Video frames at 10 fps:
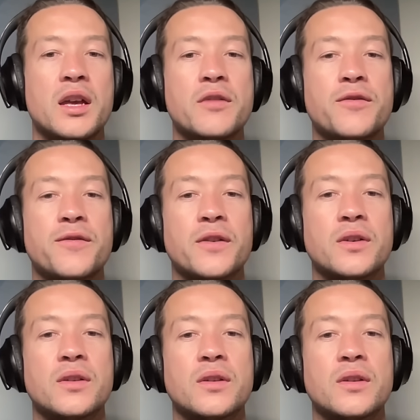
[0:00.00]
If
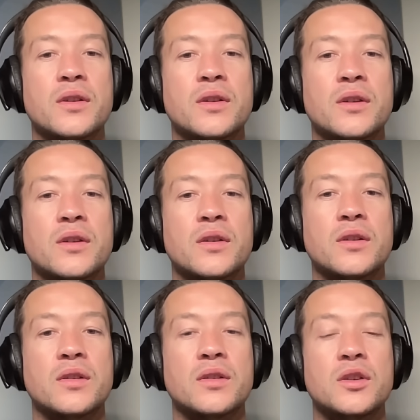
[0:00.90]

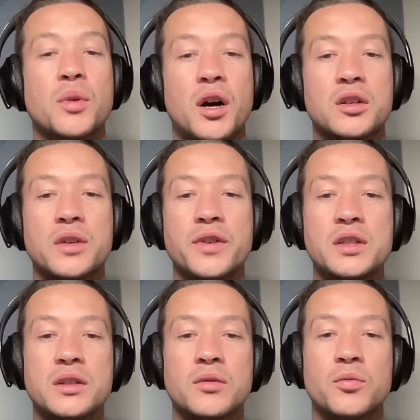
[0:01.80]
you are
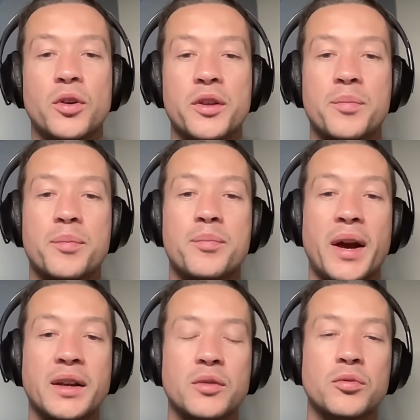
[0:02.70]
covered, what the
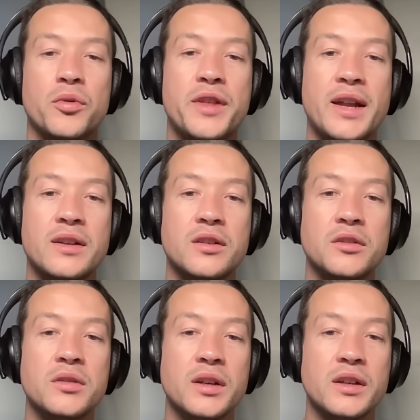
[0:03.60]
bank will then
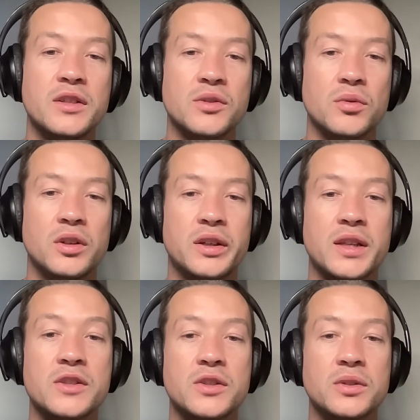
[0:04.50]
do is it will
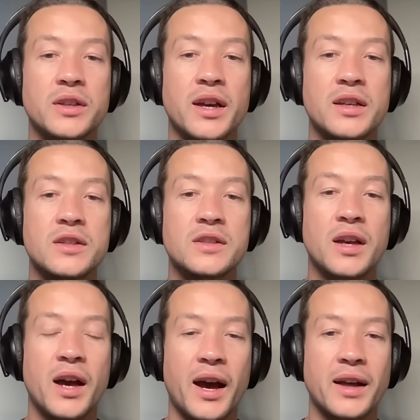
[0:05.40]
look into your
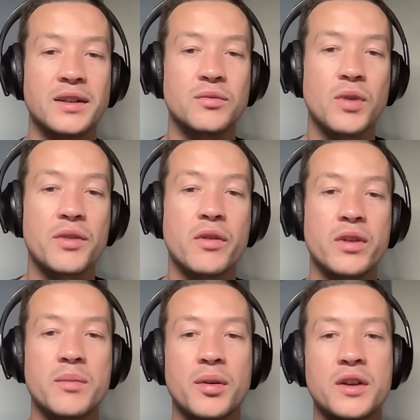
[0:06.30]
case, and whether
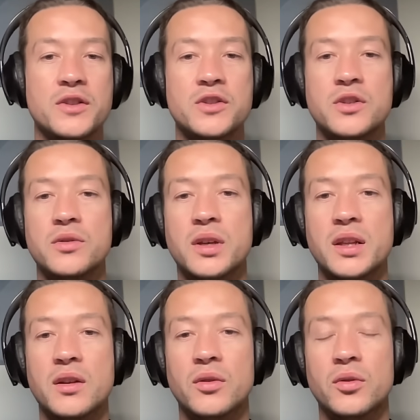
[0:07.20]
it reimburses you
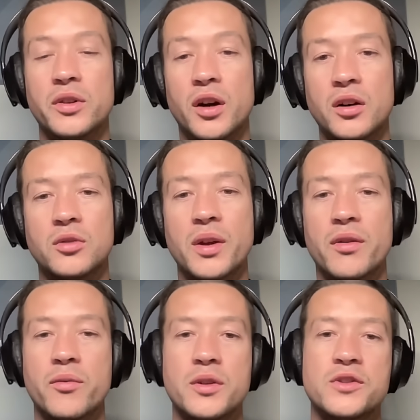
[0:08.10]
or not, or
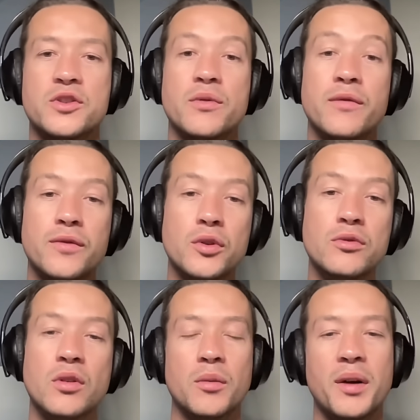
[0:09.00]
whether it reimburses you in
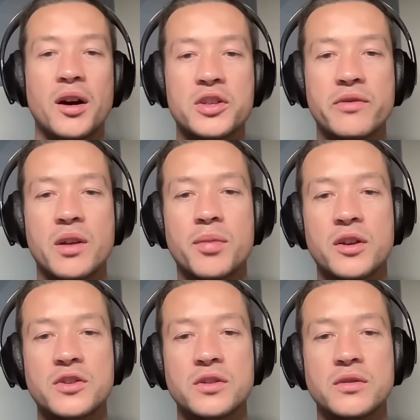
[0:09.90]
full or partially
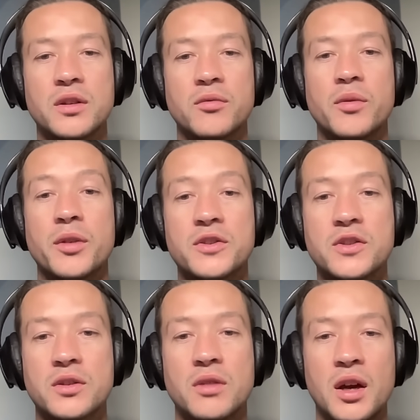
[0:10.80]

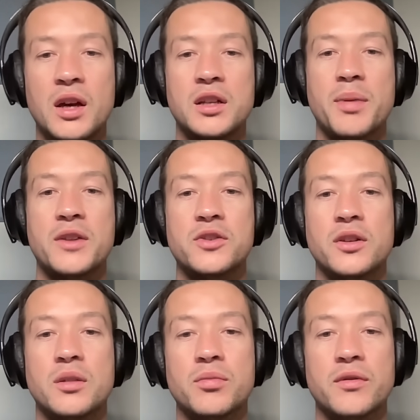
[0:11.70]
reimburses you, depends
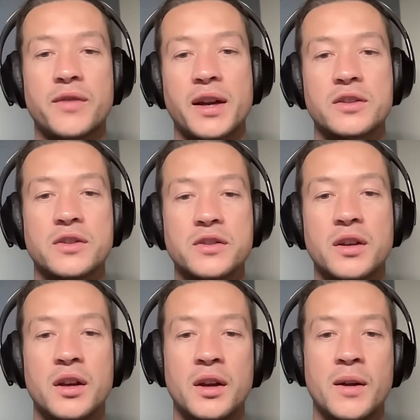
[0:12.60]
on a number of
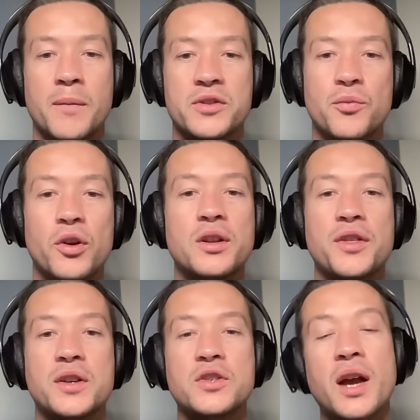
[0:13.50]
factors. So one of
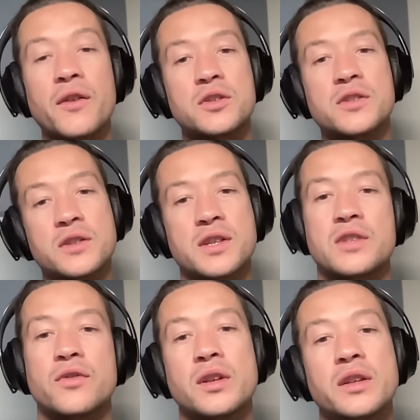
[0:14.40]
the things you have to
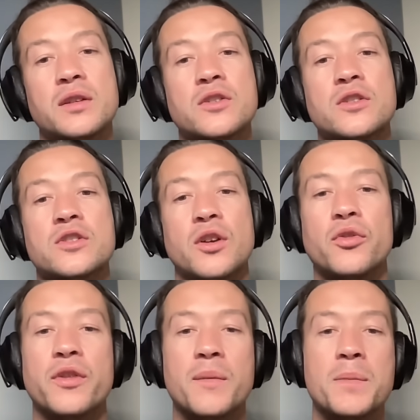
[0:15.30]
successfully
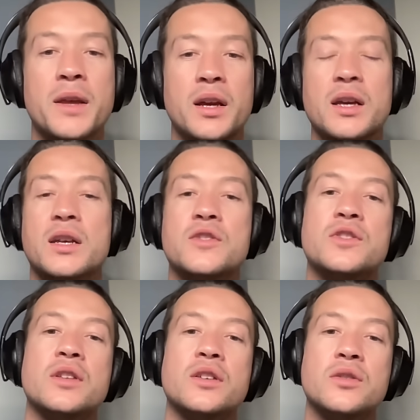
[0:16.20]
show them
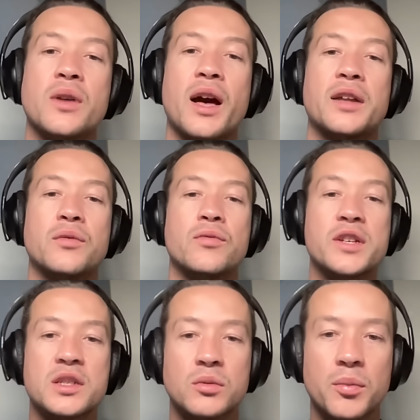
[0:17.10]
is that you had a
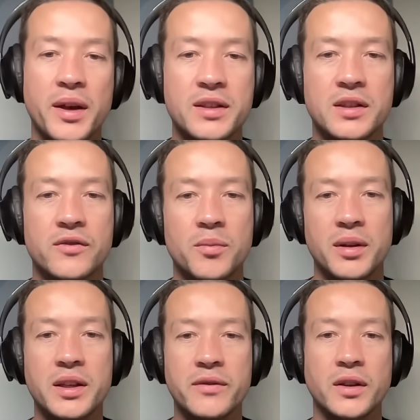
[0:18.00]
reasonable basis for
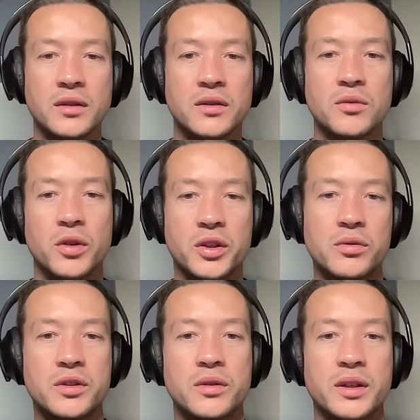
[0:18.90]
believing that what
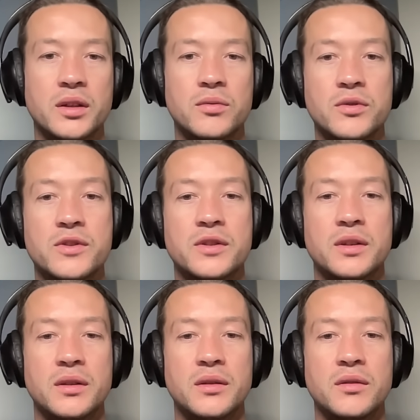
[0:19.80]
you were doing
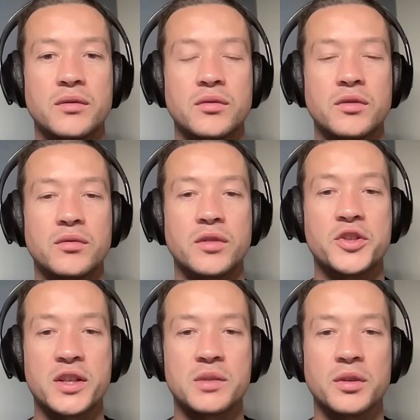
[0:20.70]
was
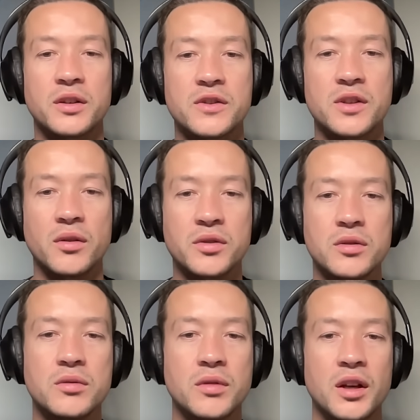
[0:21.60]
legitimate. So
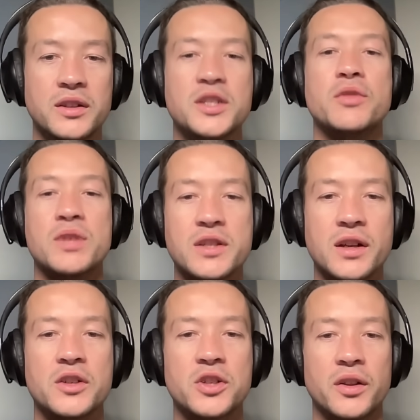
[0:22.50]
you did your
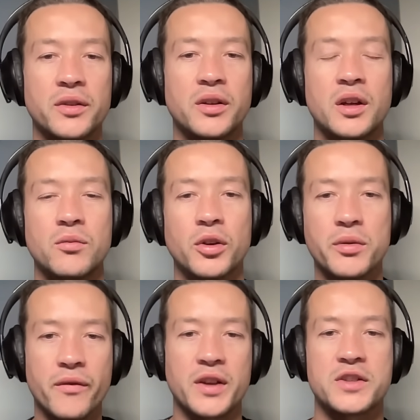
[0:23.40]
research on
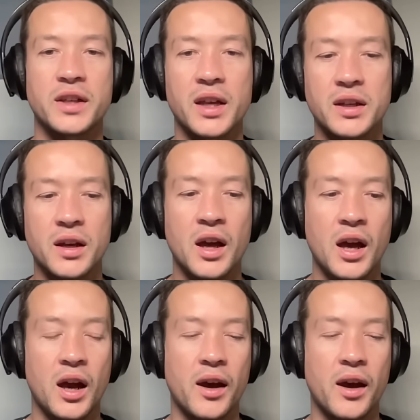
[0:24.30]
what you're investing in.